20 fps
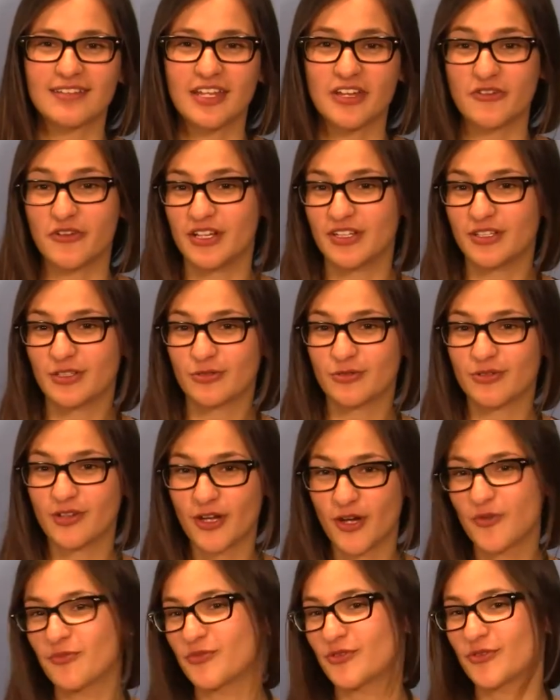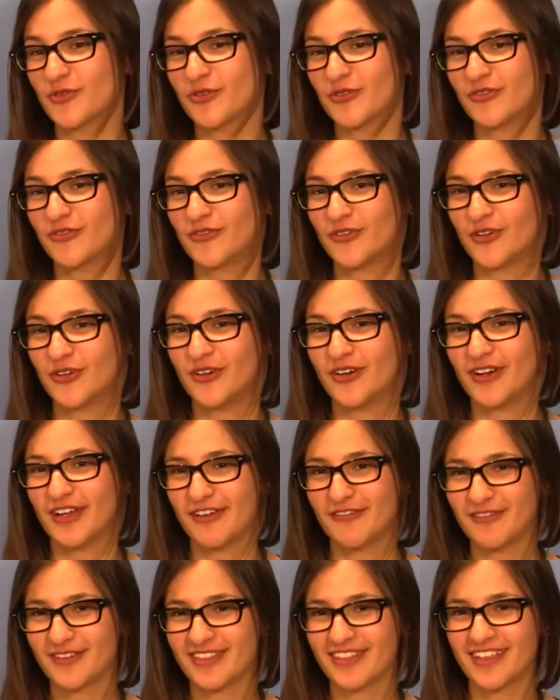they're ready to help you for
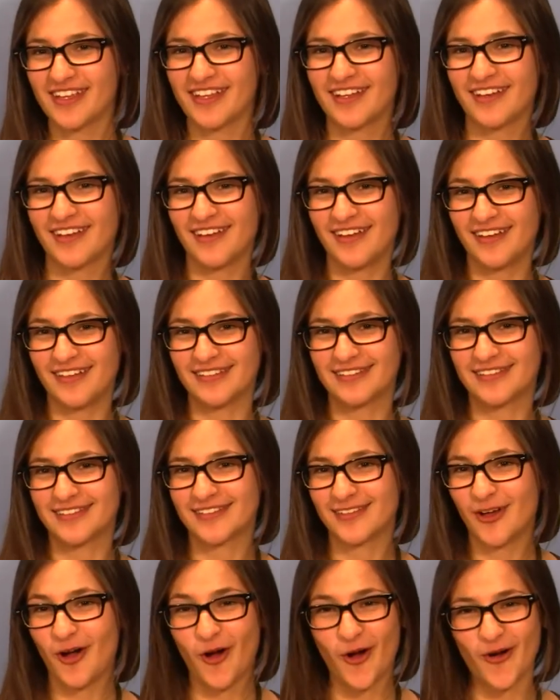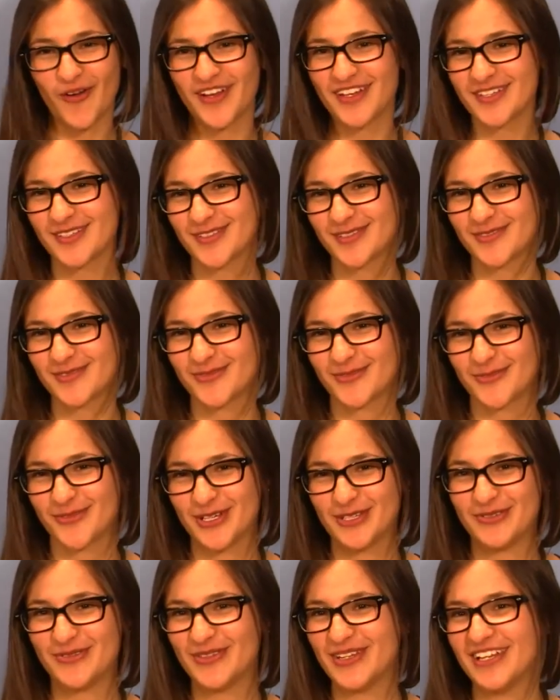everything and always
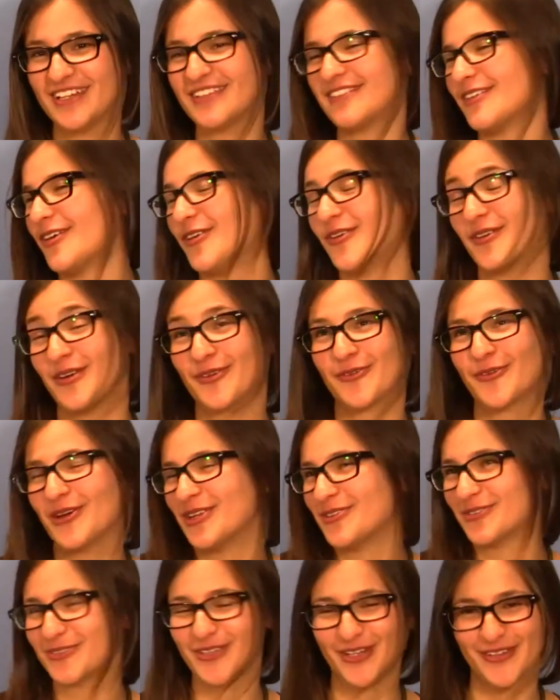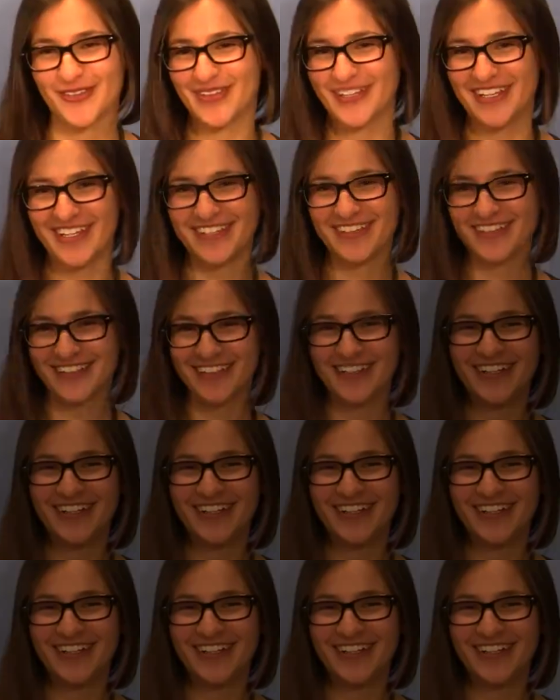when you need or when you don't need.